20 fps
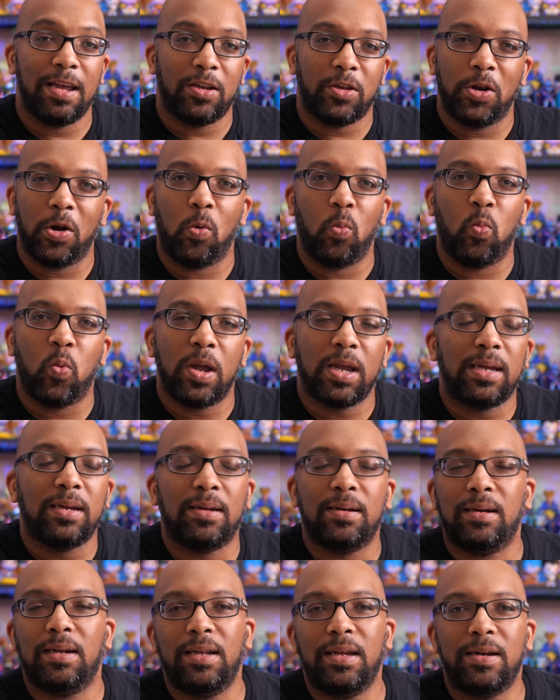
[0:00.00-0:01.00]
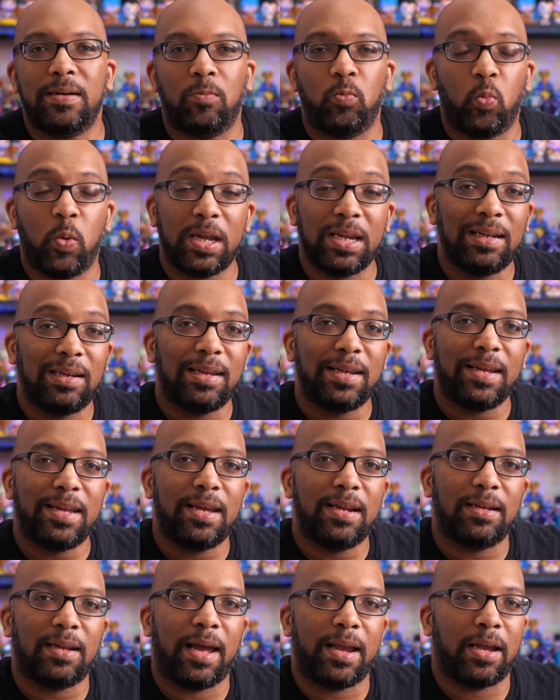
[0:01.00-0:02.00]
you know, wiggling it, wiggling
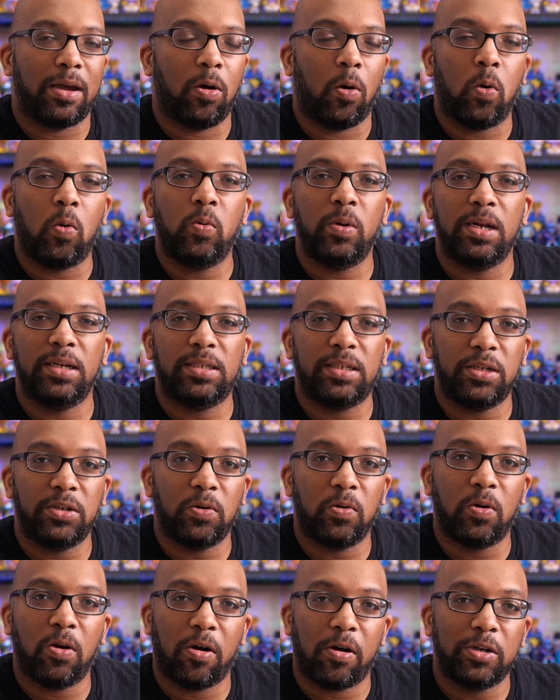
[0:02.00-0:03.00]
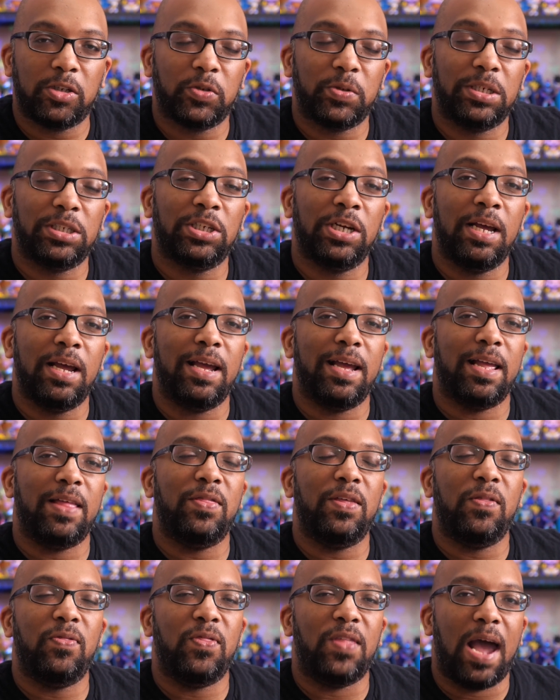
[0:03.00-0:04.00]
it like an old Nintendo cartridge,
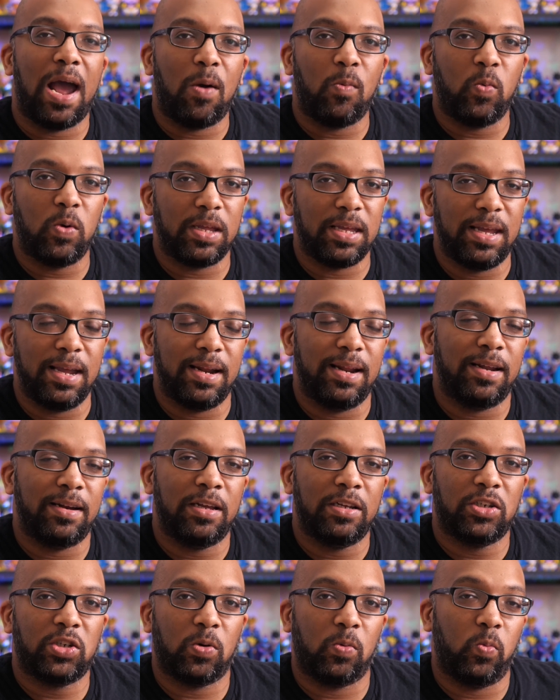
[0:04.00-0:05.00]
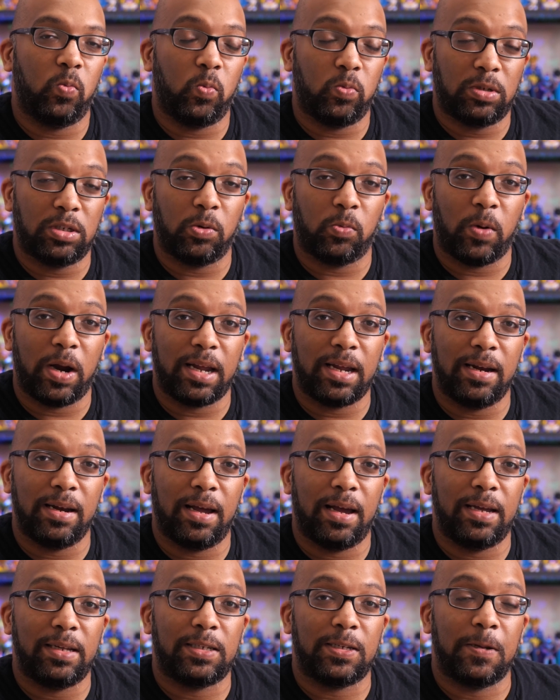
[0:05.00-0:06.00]
and then that would get it to, to
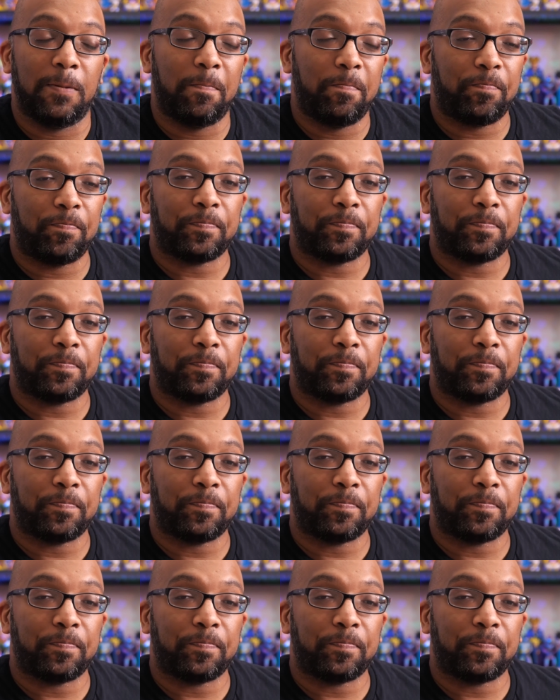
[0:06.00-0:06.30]
recognize it.